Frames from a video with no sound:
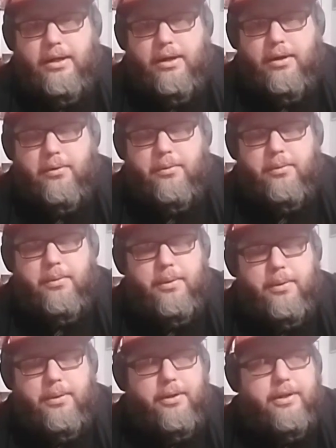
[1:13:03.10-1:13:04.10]
know,
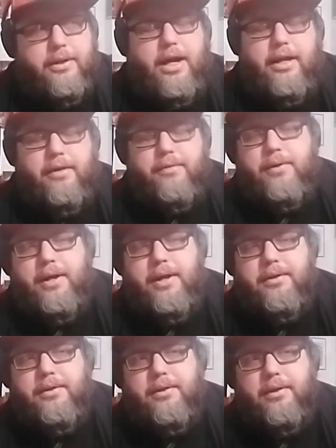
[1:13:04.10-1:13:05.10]
they're the kind of
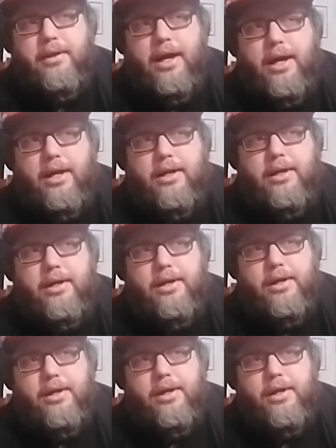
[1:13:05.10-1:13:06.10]
friends that
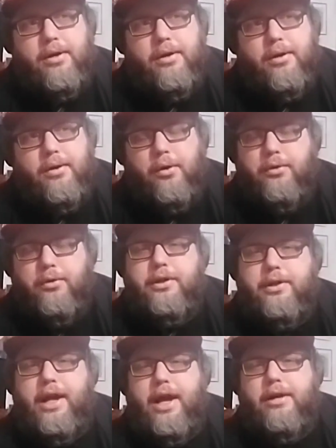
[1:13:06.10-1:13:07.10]
hold you
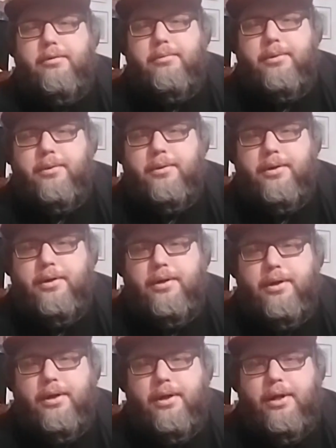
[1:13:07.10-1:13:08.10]
accountable.
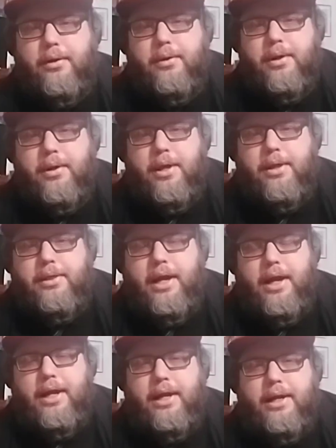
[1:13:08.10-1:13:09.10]
You know,
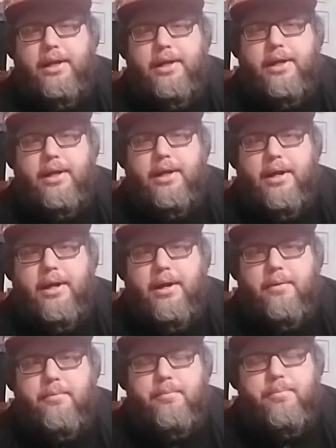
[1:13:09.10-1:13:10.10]
they
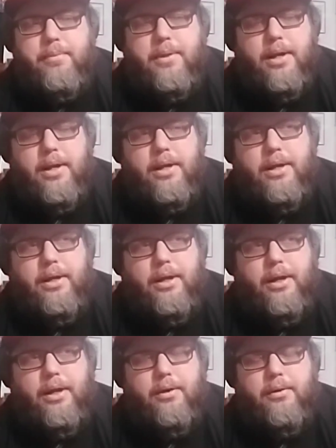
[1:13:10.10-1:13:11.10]
you
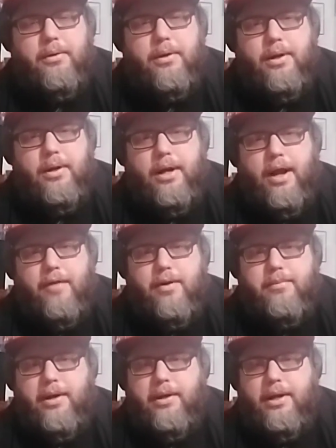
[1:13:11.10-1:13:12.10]
know, if
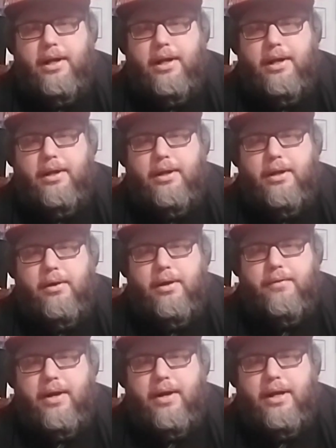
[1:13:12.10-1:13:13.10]
I'm on, you know,
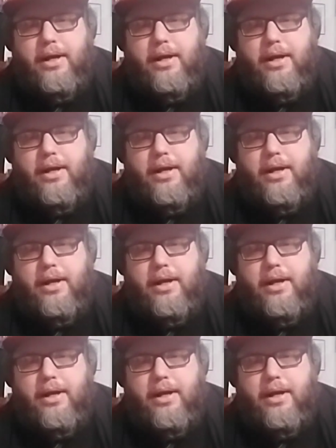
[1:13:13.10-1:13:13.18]
if I